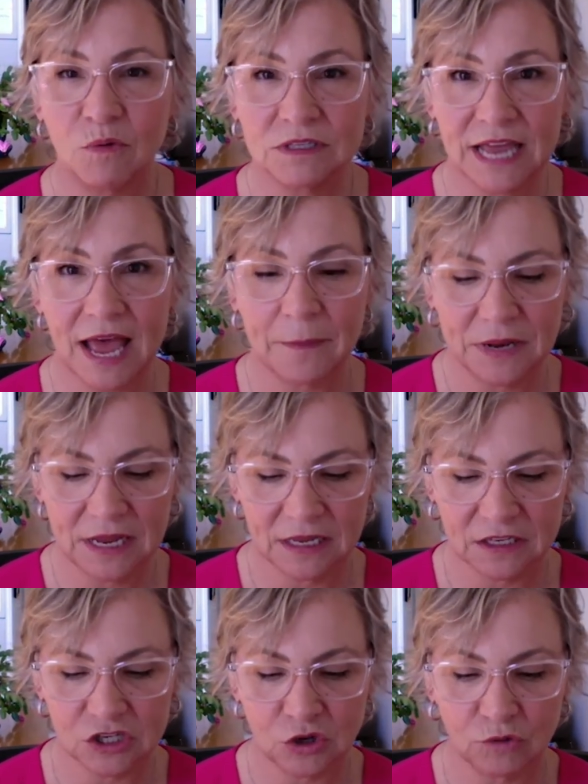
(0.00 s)
What's happening
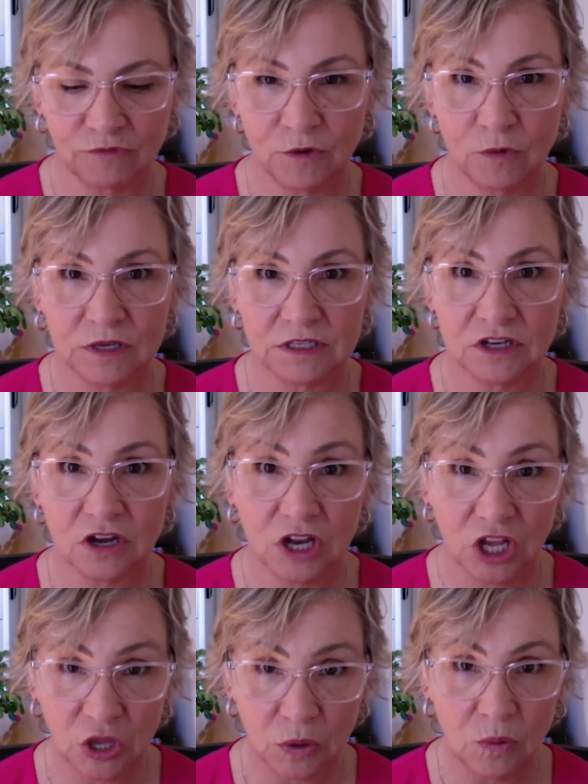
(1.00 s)
is you're focused
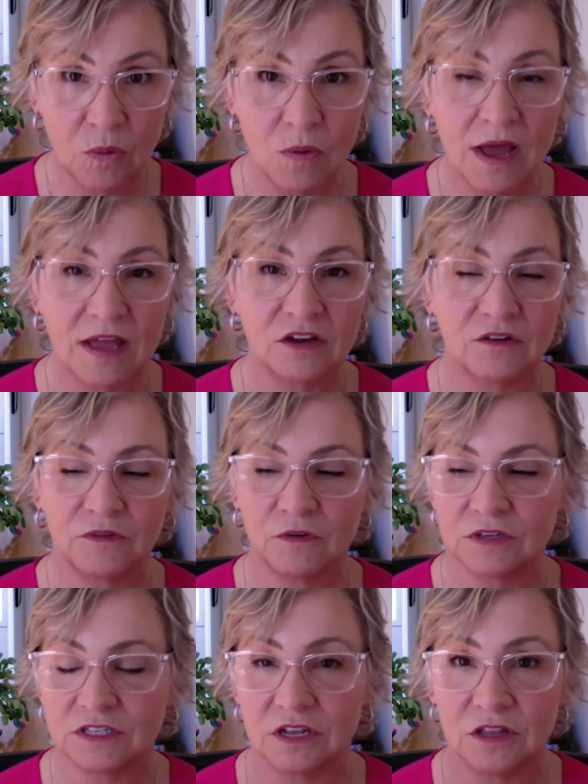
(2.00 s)
on you, and you're
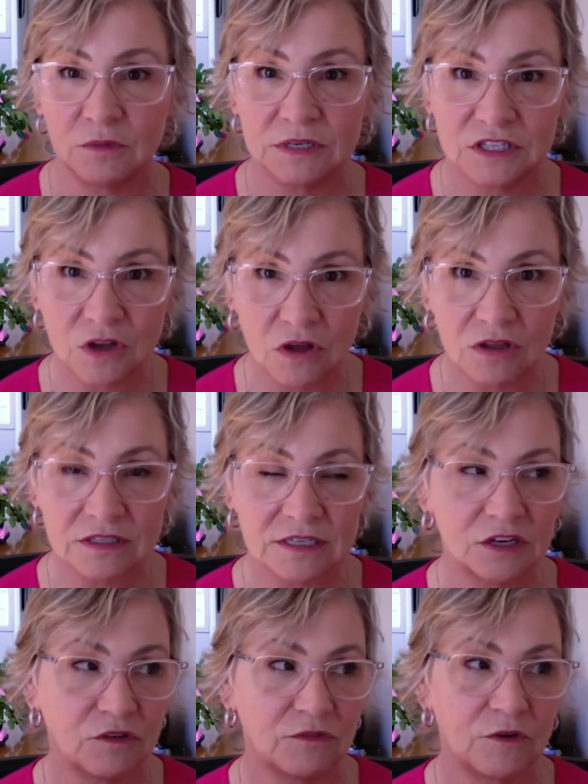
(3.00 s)
focused on the results,
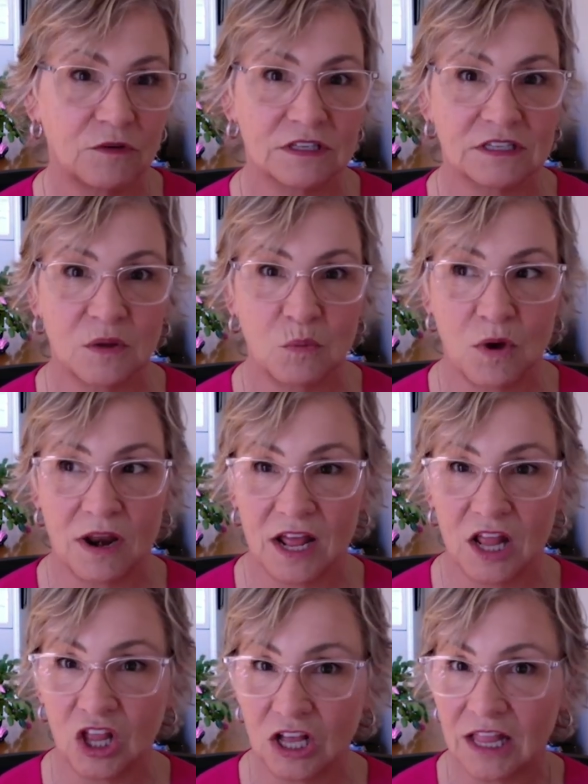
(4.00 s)
and you're focused on what
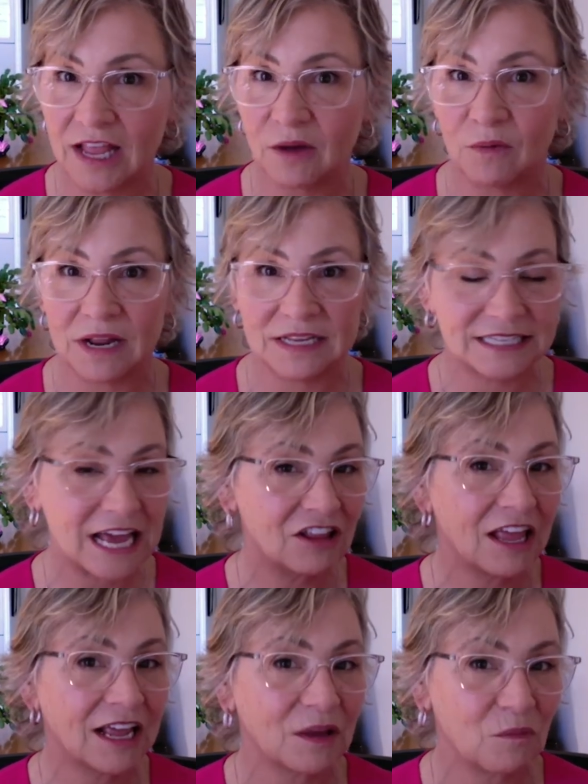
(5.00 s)
I look like, what I sound
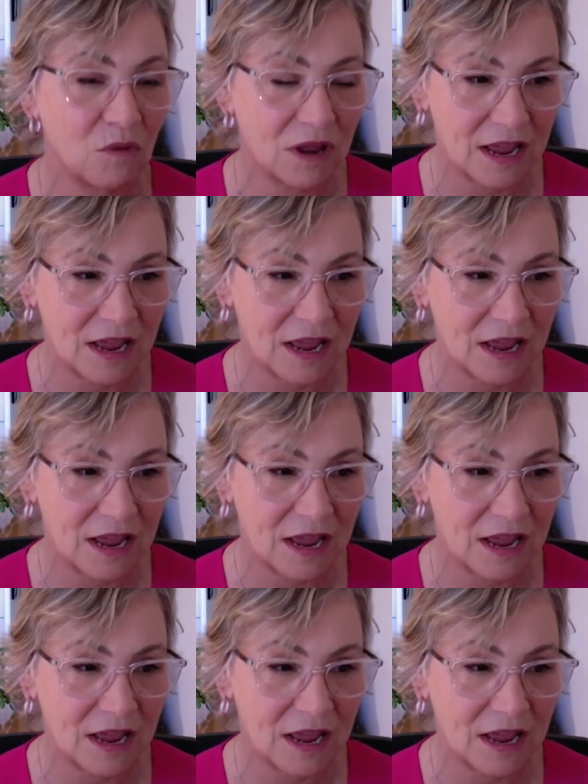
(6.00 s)
like, and